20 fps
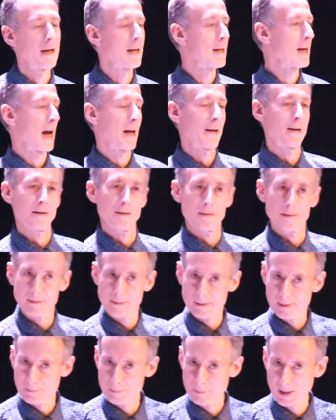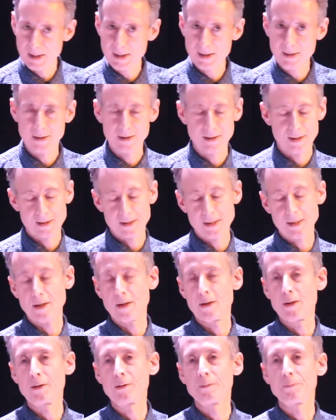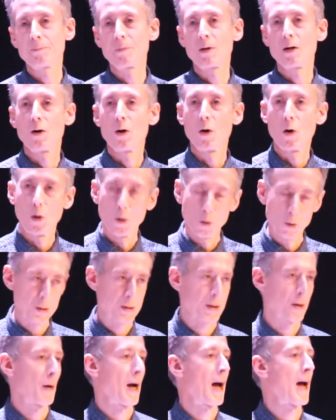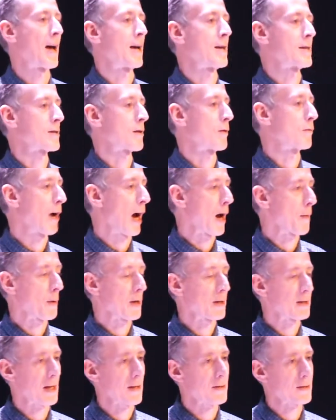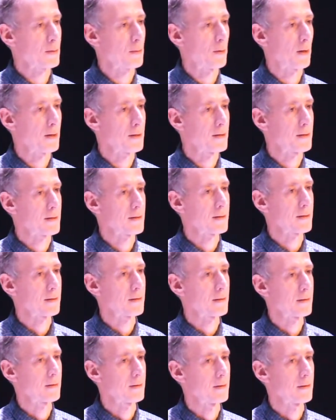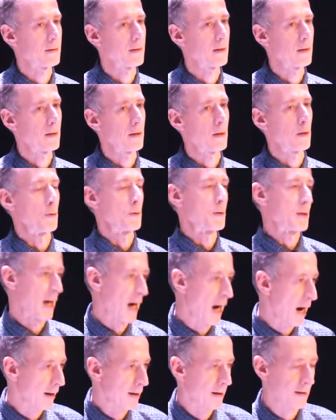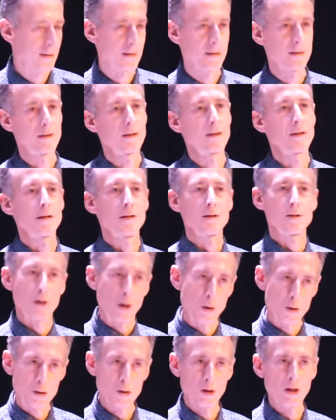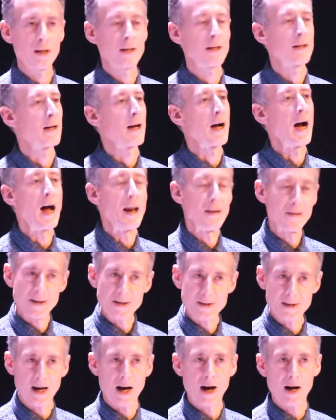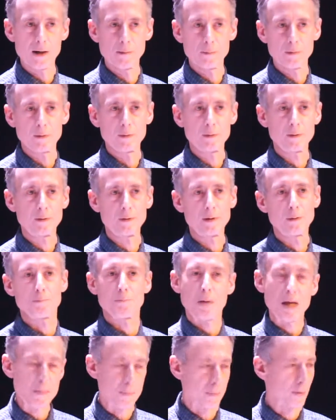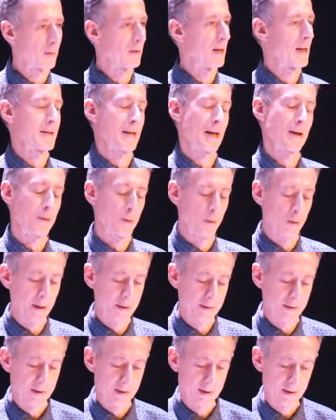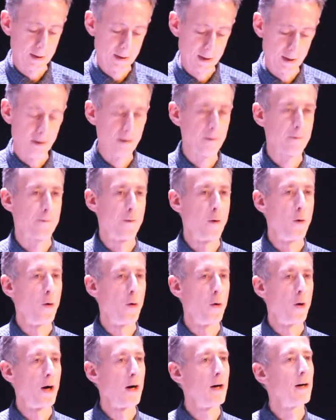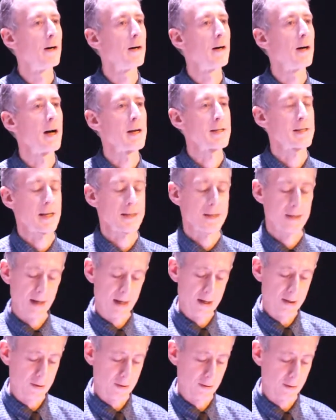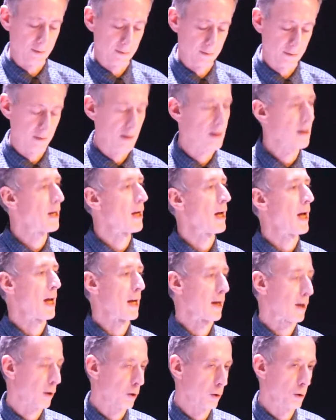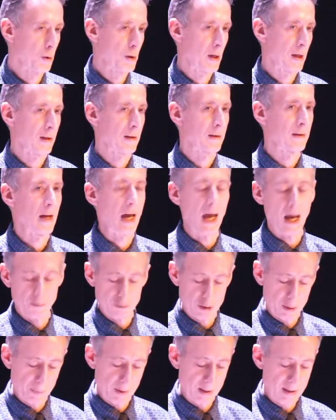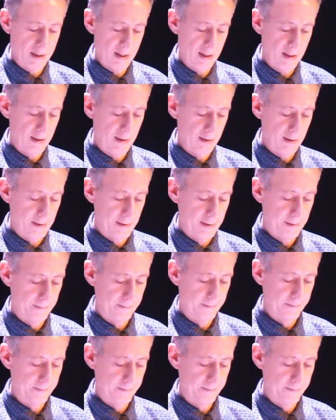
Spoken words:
Yet Mexico also has right-wing death squads who target socially undesirable people, as they call it, for assassination, including LGBTs.